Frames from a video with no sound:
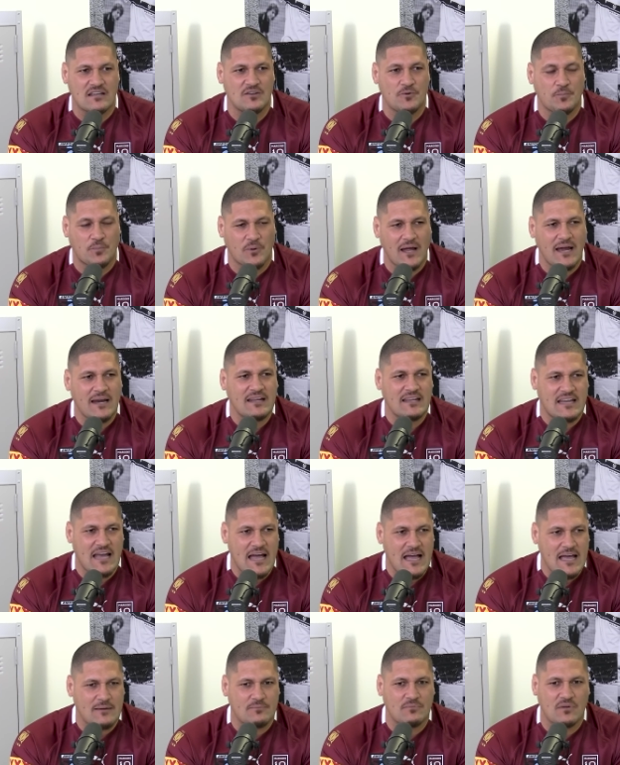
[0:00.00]
You're playing a
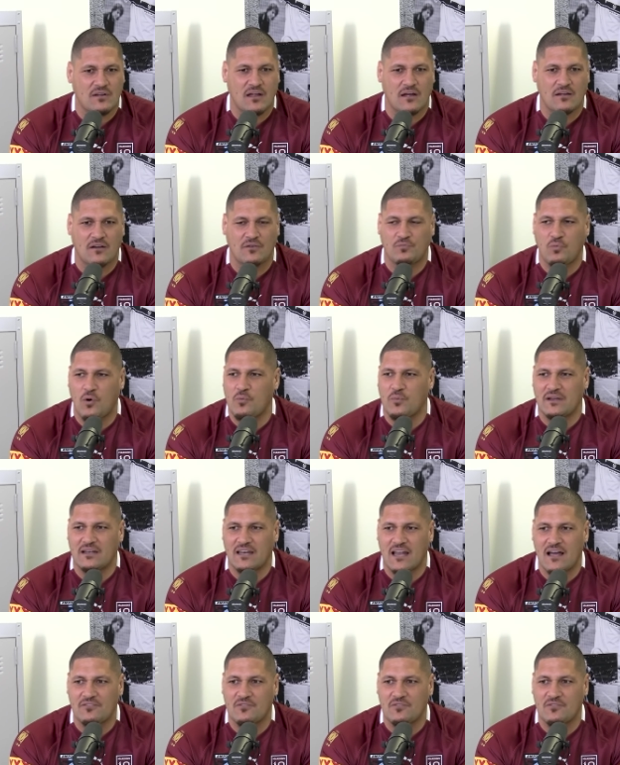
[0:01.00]
game of what we love